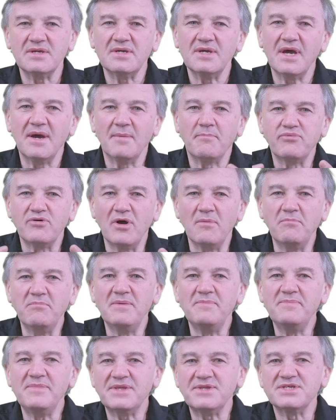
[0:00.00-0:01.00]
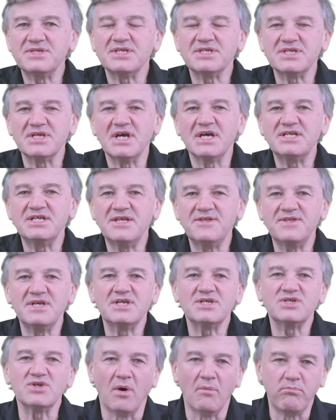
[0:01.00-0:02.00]
a problem that society
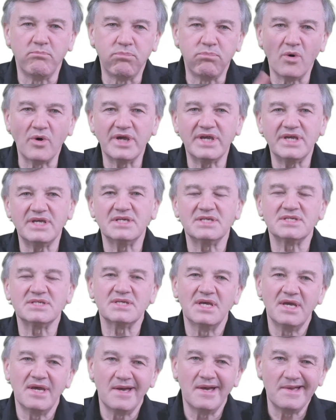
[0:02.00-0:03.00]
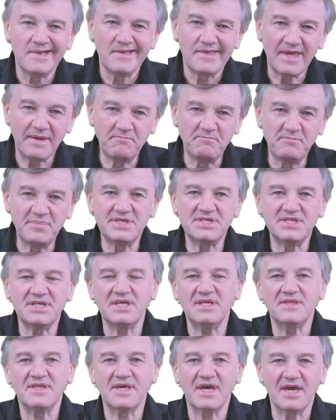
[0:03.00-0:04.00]
thinks are boys they're
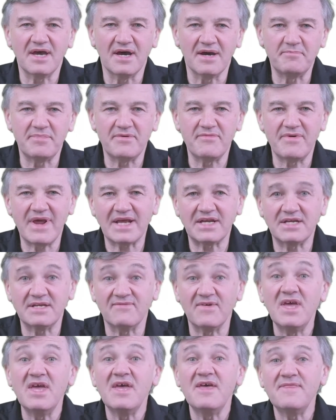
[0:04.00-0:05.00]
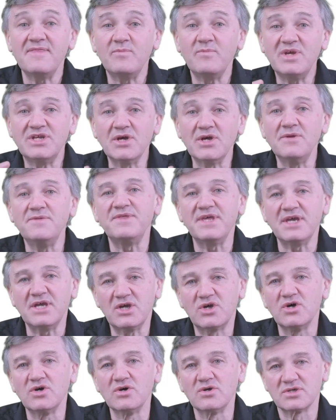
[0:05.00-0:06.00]
busy, they're hyperactive. We don't think
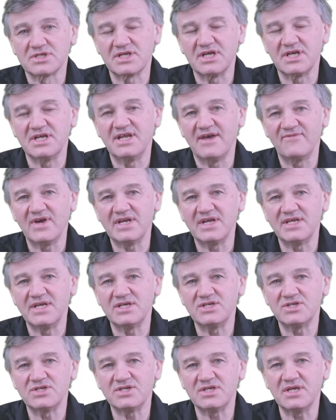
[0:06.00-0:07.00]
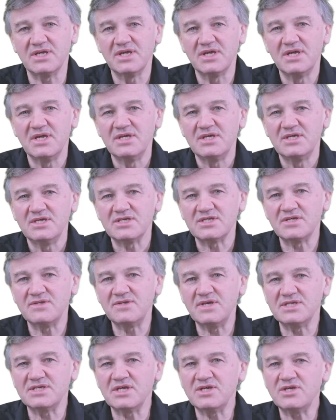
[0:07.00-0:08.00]
girls can have ADHD. So
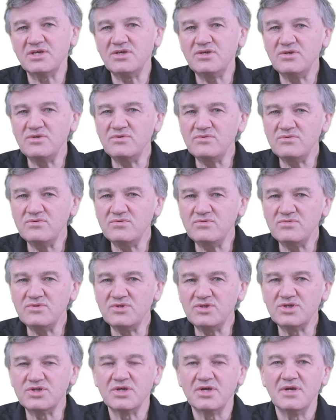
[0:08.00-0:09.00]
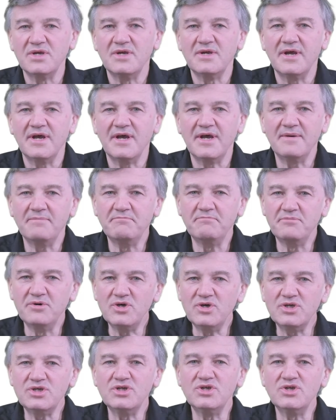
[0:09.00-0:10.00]
there's a huge uh,
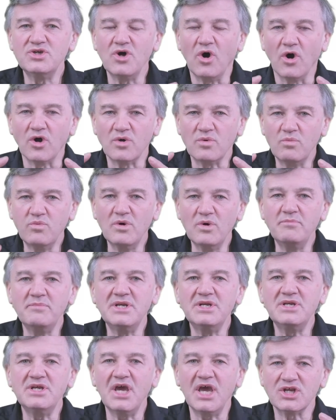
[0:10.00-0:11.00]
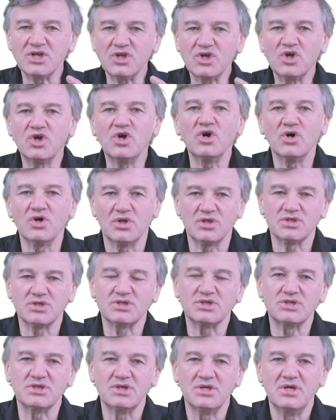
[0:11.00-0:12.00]
burden on women and
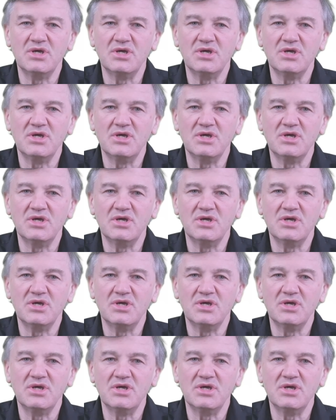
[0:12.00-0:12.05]
girls